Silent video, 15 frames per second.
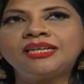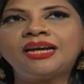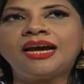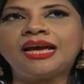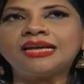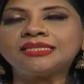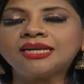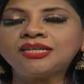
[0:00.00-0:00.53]

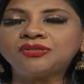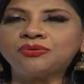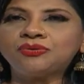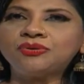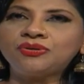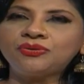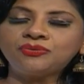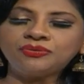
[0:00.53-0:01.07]
as I
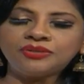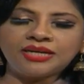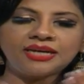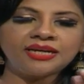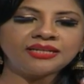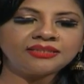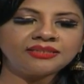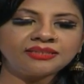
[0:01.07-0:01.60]
told you,
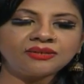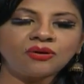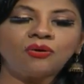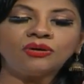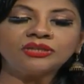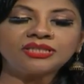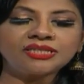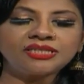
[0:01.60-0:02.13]
there's
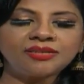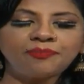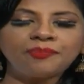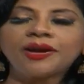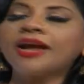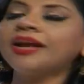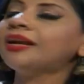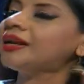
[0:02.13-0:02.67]
authorship
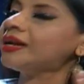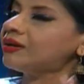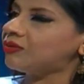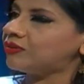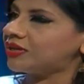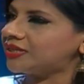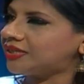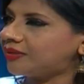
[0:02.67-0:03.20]
right and
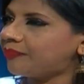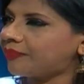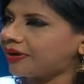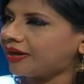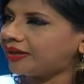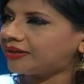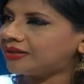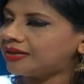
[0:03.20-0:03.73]
ownership
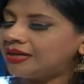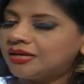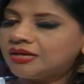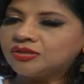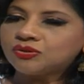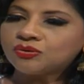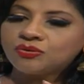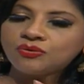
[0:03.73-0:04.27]
right.
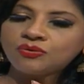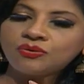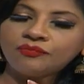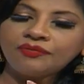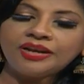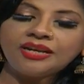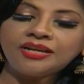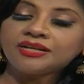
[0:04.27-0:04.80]
So
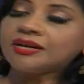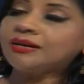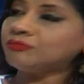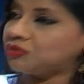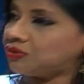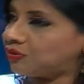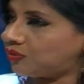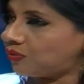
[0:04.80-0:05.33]
when it
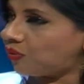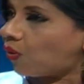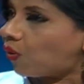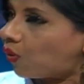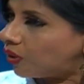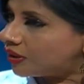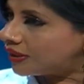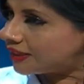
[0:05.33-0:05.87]
comes to the
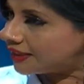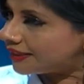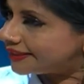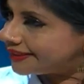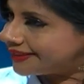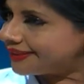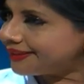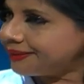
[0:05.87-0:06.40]

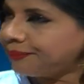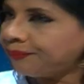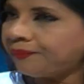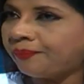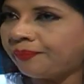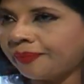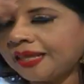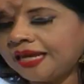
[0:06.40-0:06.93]
author,
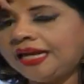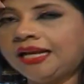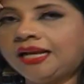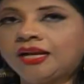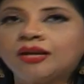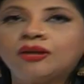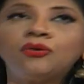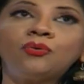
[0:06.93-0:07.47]

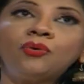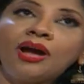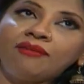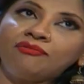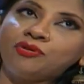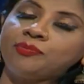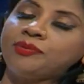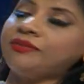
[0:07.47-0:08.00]
you
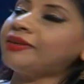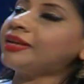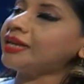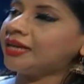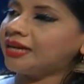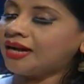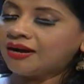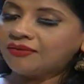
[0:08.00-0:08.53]
have to be very
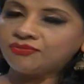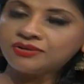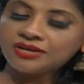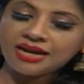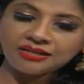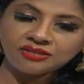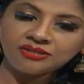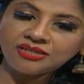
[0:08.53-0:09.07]
careful.
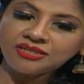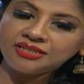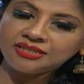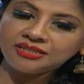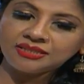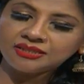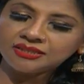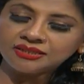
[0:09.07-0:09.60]
Actually,
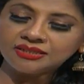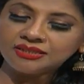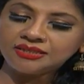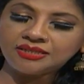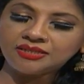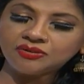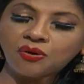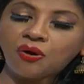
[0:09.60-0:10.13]
this
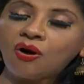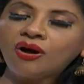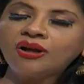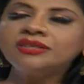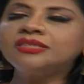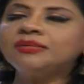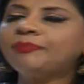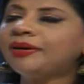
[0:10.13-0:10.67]
is all
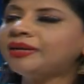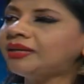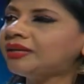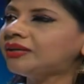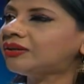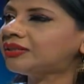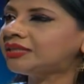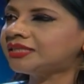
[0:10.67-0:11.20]

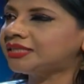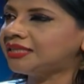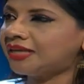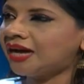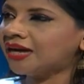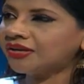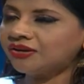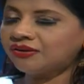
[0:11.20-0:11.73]
depending on the
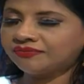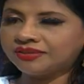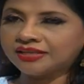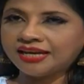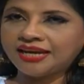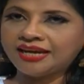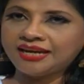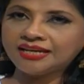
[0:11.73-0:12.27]
scenario of the
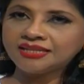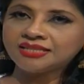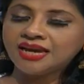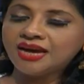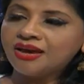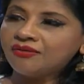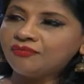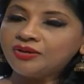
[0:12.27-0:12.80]
case.
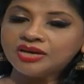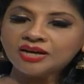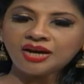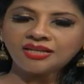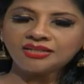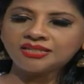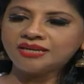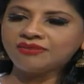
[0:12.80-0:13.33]
We
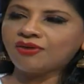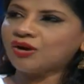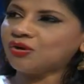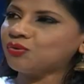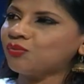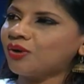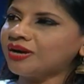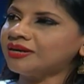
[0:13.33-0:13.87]
can't say
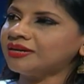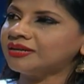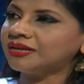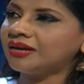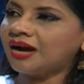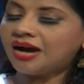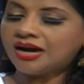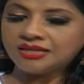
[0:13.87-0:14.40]
one-to-one
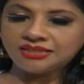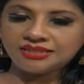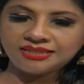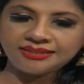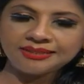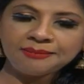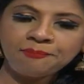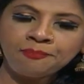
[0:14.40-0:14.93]

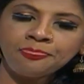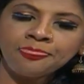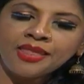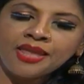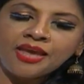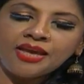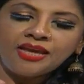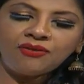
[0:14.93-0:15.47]
answer.
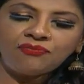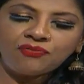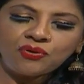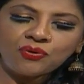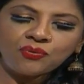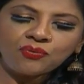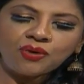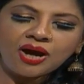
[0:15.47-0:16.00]
If
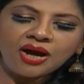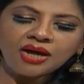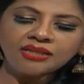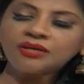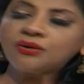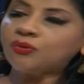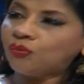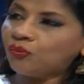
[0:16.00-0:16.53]
you are
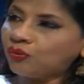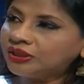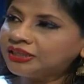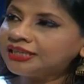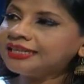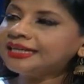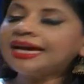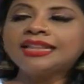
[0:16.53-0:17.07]
the author
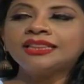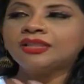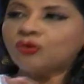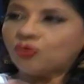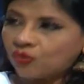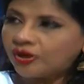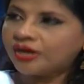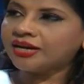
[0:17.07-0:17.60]
and the
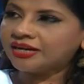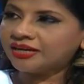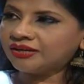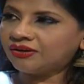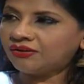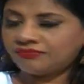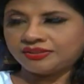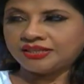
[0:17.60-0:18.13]
owner
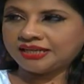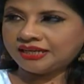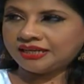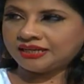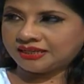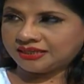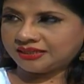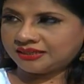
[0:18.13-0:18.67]
of
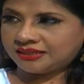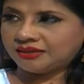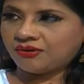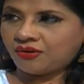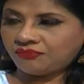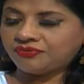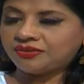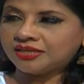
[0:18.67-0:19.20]

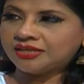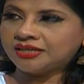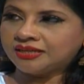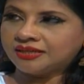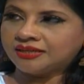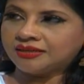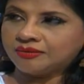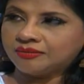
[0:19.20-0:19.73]

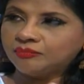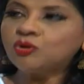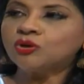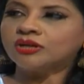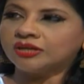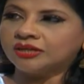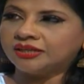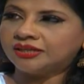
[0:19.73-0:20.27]
the
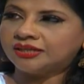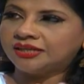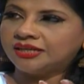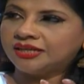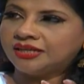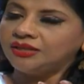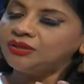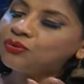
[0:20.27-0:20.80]
book,
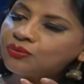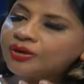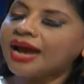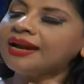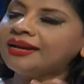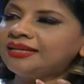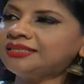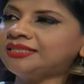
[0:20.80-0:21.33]
you
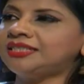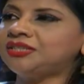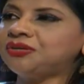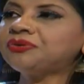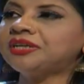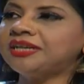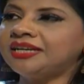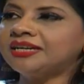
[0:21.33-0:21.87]
can
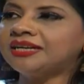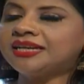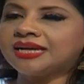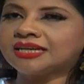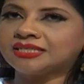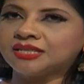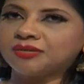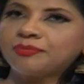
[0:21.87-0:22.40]
institute legal
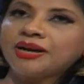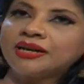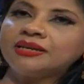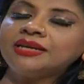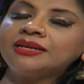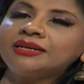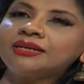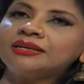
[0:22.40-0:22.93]
action. But
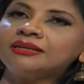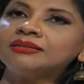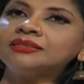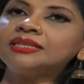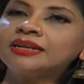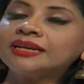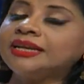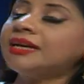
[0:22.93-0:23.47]

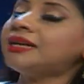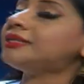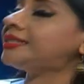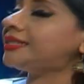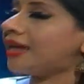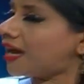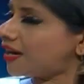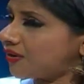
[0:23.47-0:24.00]
the real
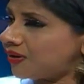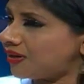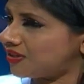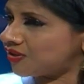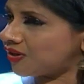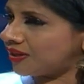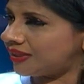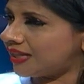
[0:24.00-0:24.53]
scenario
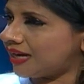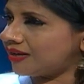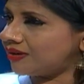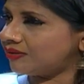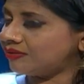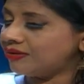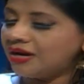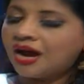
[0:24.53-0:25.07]
is not that.
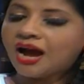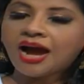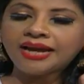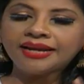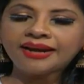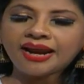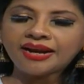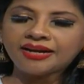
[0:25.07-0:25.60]
No,
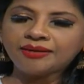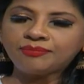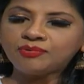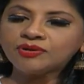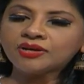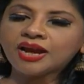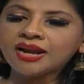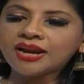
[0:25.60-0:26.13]
I write a
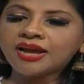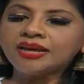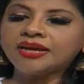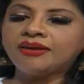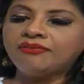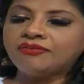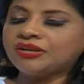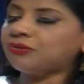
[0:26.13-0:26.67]
book and I
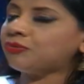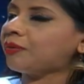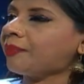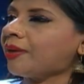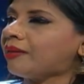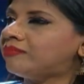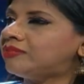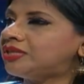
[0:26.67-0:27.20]
give it to a
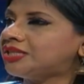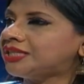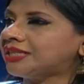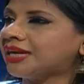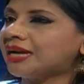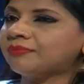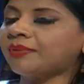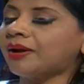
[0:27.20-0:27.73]
publisher,
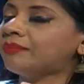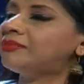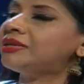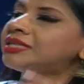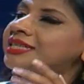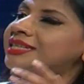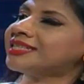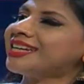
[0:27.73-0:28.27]
and
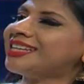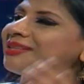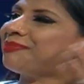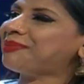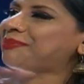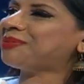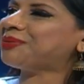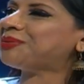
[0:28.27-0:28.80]
publishers are the
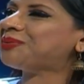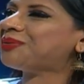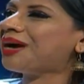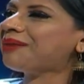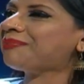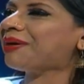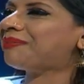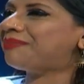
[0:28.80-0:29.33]
people who
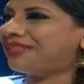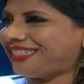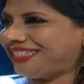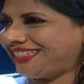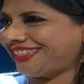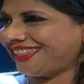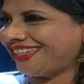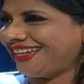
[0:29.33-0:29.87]
are
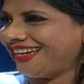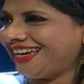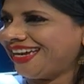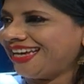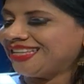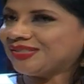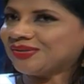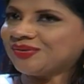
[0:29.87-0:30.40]
publishing.
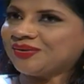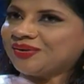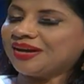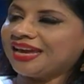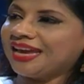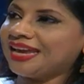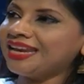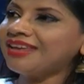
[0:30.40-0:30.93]
So
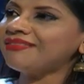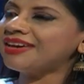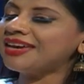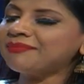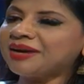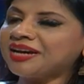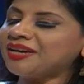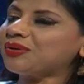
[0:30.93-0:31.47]
anyway,
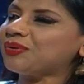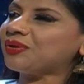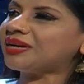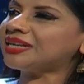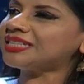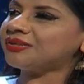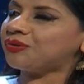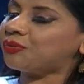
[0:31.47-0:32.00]
my
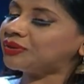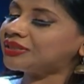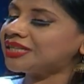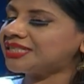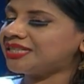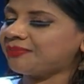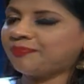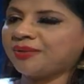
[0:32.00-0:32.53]

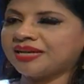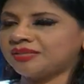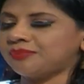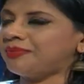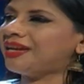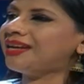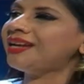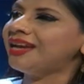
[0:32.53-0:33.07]
authorship has
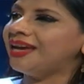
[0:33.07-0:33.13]
been